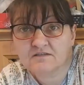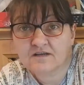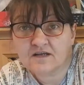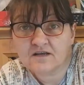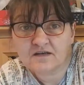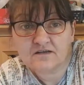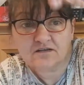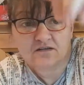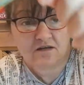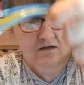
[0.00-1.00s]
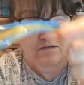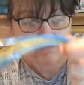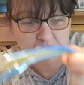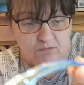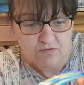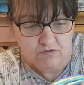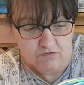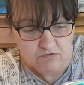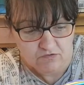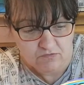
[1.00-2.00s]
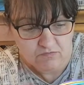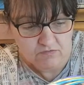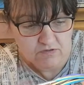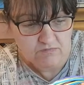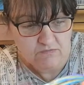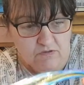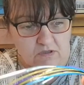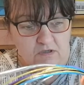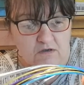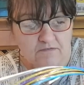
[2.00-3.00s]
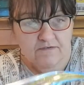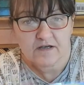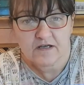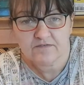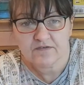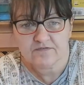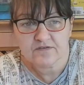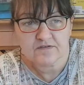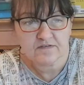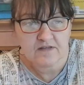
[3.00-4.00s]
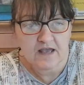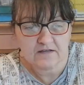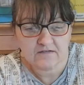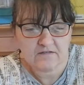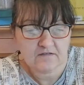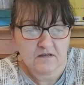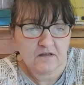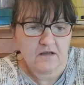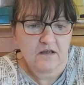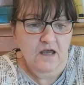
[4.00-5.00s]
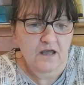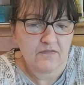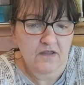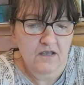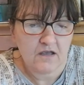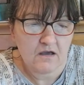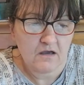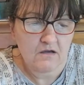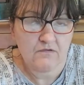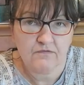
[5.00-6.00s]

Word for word: ten ninety-nine for one, two, three, four, five different sets, and they are